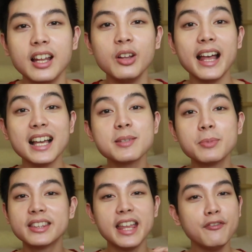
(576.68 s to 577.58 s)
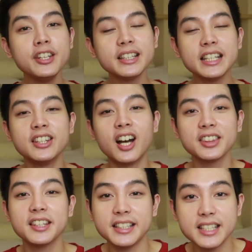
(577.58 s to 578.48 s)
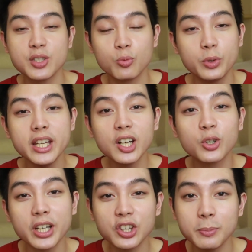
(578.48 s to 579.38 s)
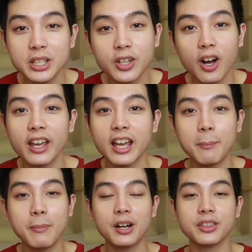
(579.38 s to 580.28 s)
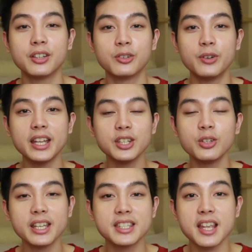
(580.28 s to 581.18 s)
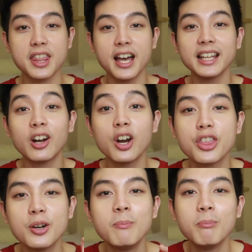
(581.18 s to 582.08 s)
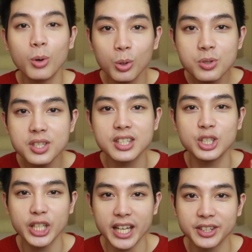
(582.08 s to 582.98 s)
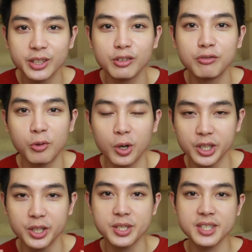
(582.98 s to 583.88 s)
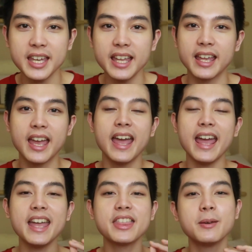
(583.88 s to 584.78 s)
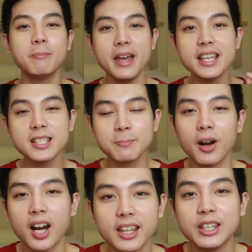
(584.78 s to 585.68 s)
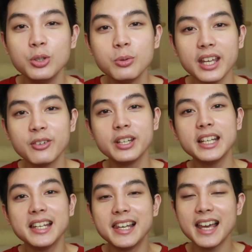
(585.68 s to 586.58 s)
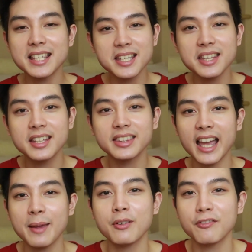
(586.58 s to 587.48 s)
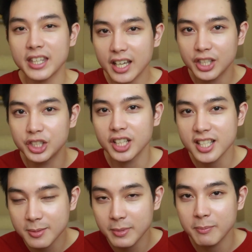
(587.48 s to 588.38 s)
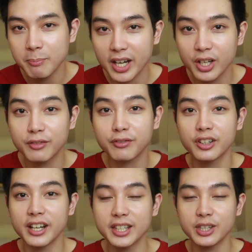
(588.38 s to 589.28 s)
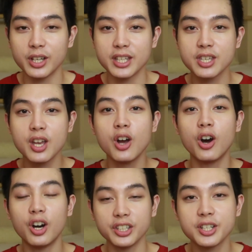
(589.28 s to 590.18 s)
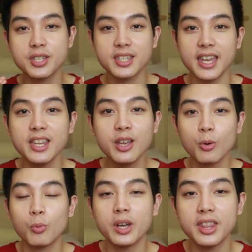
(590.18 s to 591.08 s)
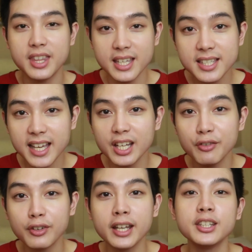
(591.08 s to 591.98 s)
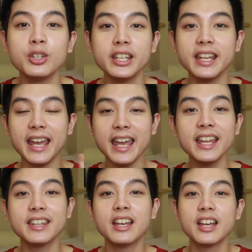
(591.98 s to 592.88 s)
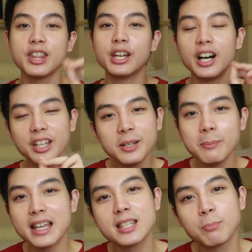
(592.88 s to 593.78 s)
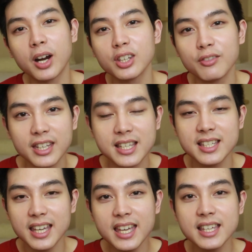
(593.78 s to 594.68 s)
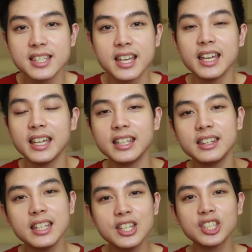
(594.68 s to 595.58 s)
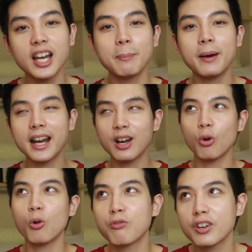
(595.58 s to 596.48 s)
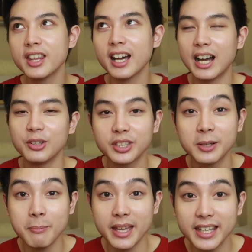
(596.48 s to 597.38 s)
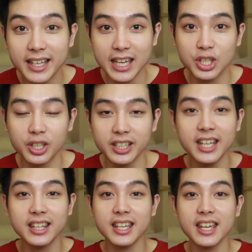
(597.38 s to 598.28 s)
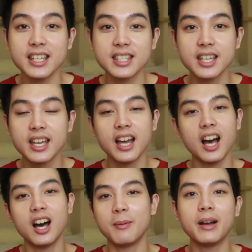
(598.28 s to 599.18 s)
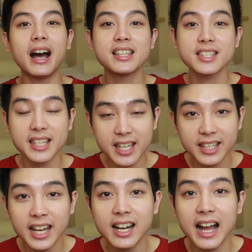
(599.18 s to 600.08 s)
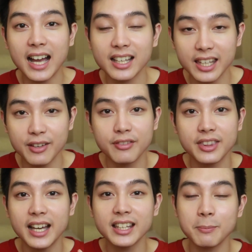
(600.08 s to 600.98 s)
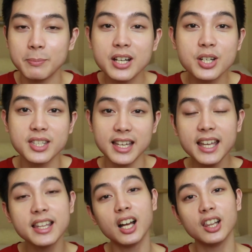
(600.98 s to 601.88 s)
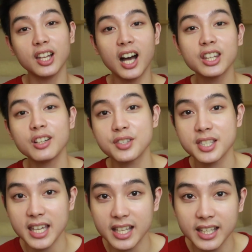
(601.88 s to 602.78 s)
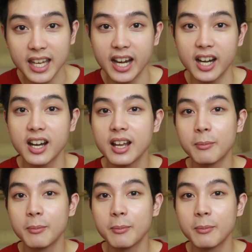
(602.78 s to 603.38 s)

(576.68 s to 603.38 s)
Now, last but definitely not the least, we are going to be talking about the retinoids that are the most gentle for your skin. And the best part, you can really lessen the time of the adjustment period for retinoids on your skin with this kind of retinoid. And the other best part of this is hindi siya parang over-the-counter medication. It is a skincare active that appears in a lot of skincare